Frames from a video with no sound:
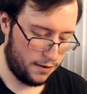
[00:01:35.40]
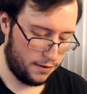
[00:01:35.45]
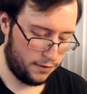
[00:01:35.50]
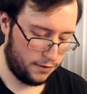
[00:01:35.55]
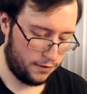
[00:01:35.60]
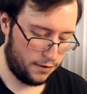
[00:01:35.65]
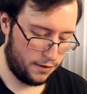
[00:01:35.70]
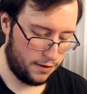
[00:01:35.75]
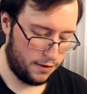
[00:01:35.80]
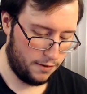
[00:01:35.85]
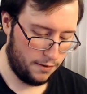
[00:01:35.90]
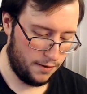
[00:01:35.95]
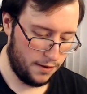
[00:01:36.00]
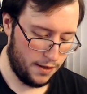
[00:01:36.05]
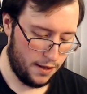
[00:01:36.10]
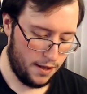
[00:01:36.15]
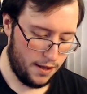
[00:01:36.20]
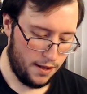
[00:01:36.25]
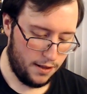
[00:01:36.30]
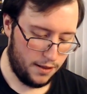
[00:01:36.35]
So
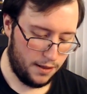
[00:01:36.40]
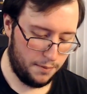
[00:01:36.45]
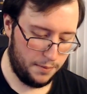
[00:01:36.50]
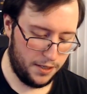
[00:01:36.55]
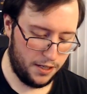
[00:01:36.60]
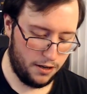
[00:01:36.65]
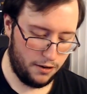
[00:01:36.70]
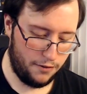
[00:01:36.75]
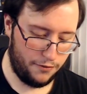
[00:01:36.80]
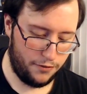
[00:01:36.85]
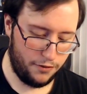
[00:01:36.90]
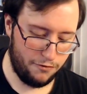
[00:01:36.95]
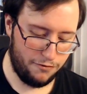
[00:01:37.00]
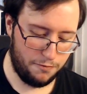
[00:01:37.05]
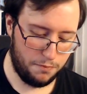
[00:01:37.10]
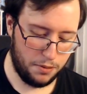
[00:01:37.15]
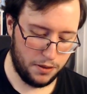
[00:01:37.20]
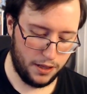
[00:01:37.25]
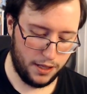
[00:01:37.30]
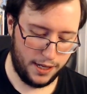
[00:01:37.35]
let me know if
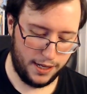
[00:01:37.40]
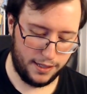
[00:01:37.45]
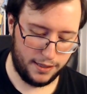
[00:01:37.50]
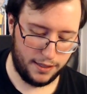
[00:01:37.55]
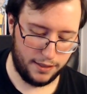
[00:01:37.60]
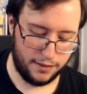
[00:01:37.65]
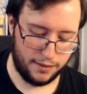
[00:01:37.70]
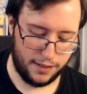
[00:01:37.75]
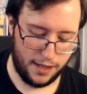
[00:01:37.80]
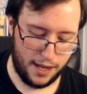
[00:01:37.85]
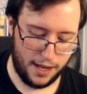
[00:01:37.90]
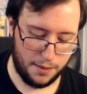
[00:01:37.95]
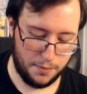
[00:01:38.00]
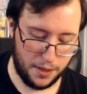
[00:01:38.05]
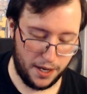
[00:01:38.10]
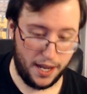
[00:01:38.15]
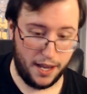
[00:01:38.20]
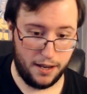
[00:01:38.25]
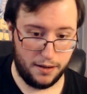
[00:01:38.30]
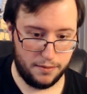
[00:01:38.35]
you've played this game
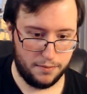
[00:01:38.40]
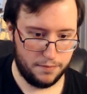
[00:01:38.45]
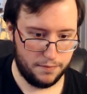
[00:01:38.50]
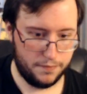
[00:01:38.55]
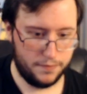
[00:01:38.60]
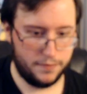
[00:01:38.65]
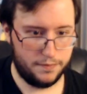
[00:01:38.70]
again.